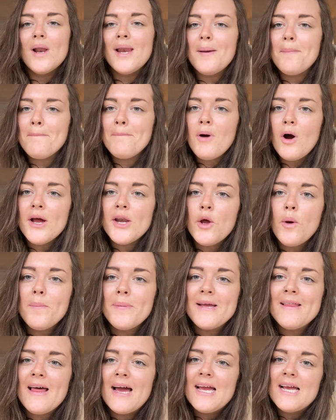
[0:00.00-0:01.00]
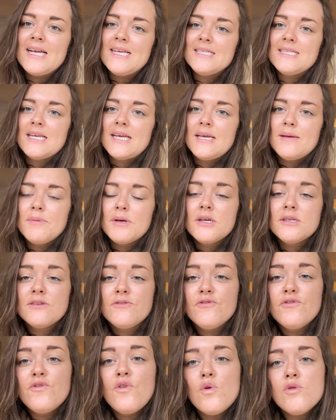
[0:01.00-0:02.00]
Well, it might not be that easy because
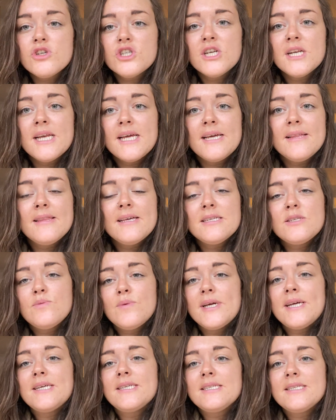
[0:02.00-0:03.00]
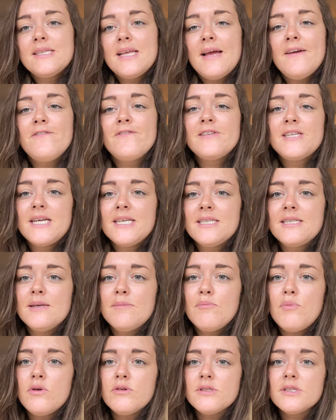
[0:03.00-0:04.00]
unfortunately this week Steff
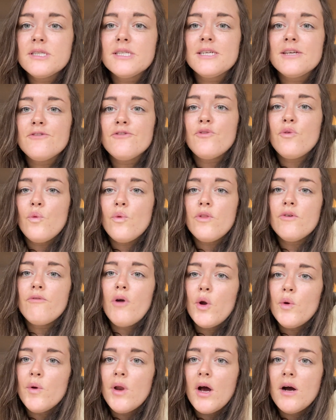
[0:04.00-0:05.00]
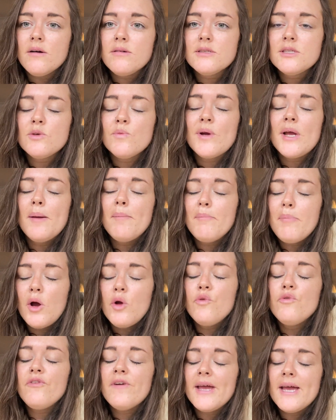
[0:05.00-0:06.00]
tested positive for the Rona, so we are
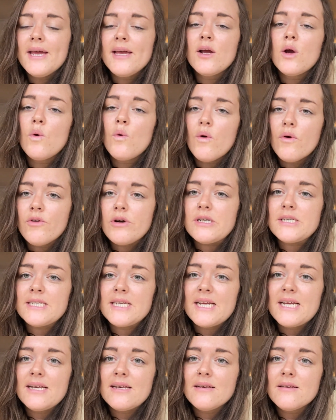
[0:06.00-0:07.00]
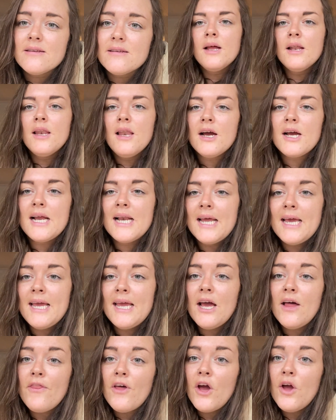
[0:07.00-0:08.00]
both in quarantine.
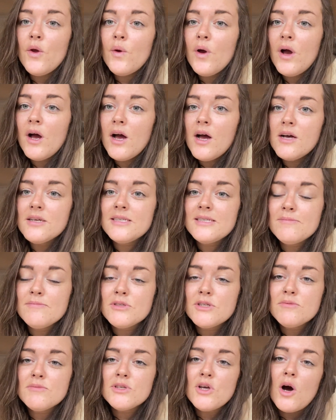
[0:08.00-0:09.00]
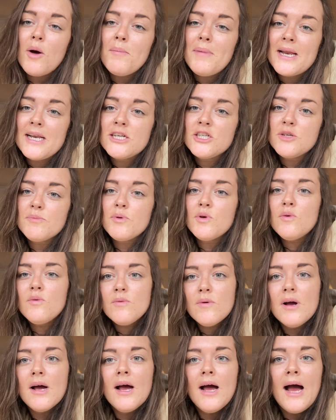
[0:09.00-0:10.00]
Luckily though, her symptoms are
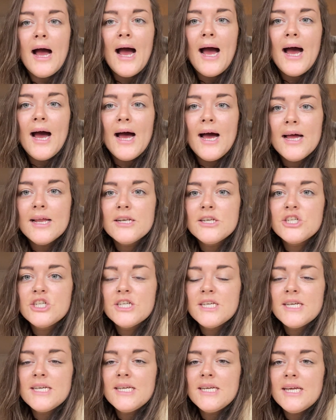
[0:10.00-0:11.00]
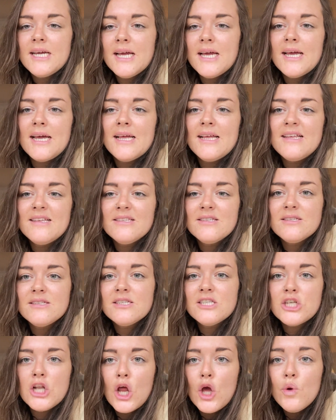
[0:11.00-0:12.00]
manageable and she is
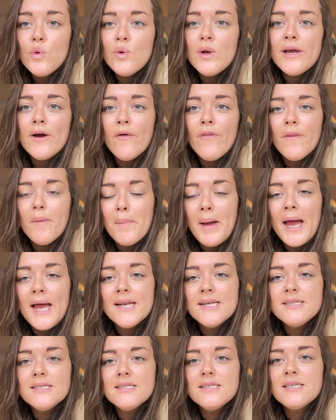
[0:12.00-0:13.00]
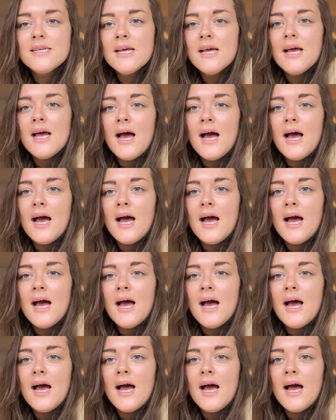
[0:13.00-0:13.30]
slowly on the mend.